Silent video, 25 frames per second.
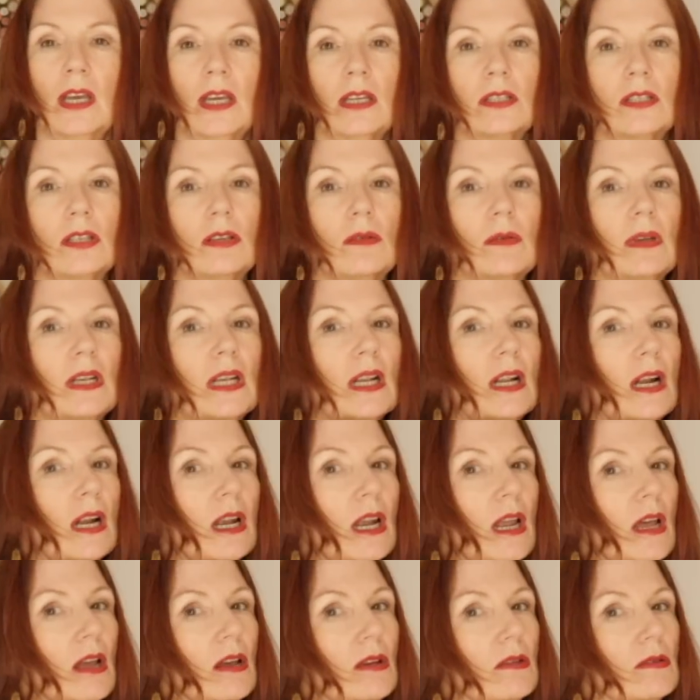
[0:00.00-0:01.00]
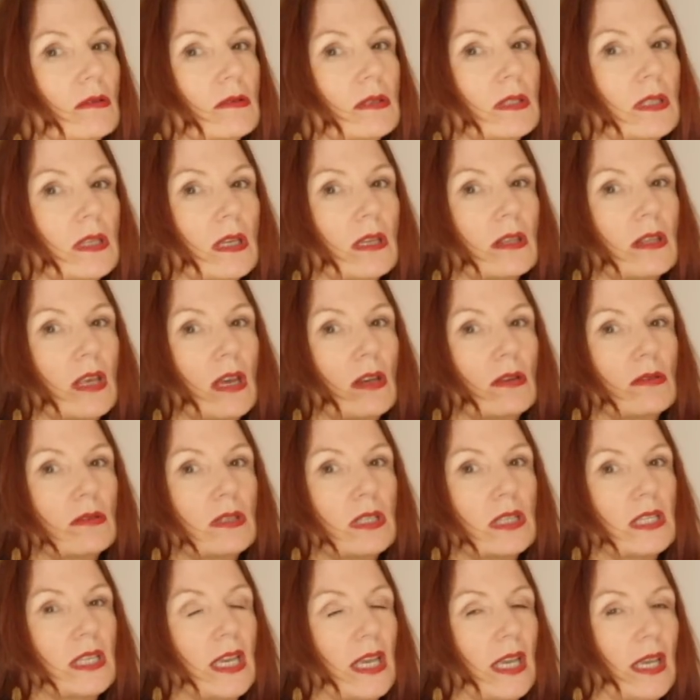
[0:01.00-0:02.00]
to enclose those
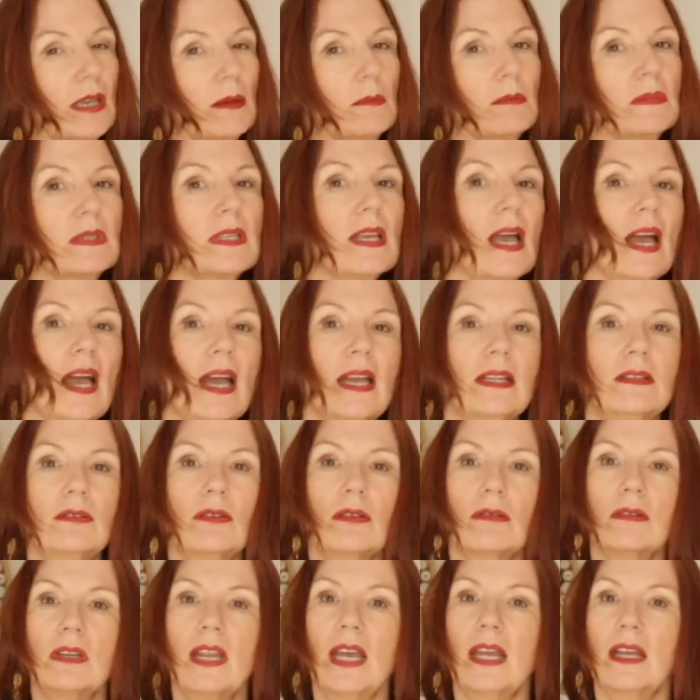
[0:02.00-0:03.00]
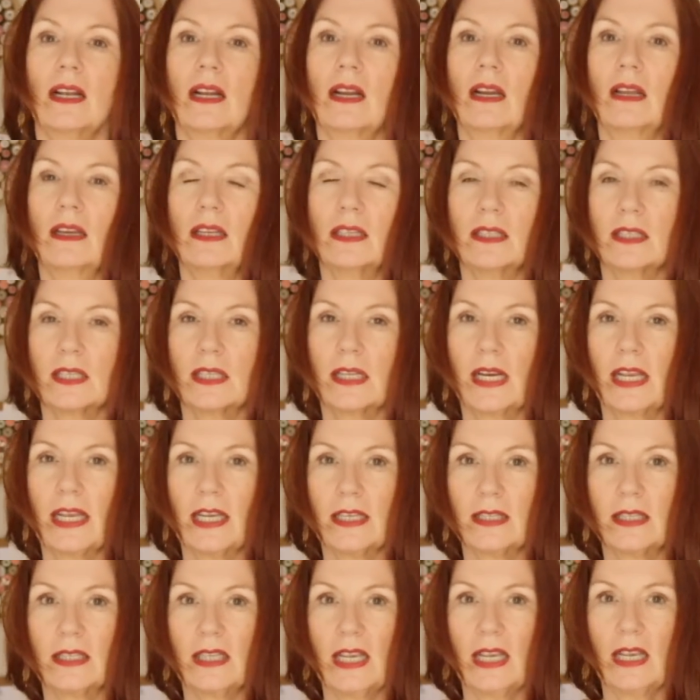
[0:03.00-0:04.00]
seams and your neckline
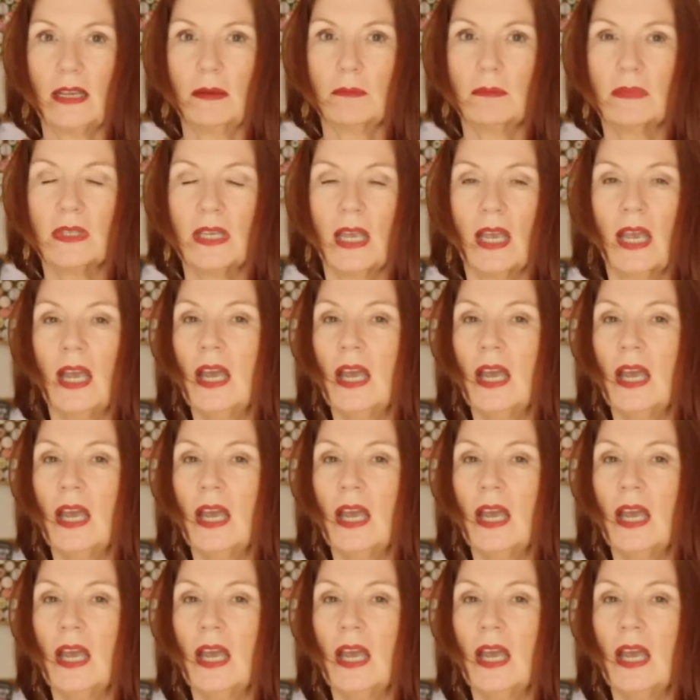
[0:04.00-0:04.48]
seams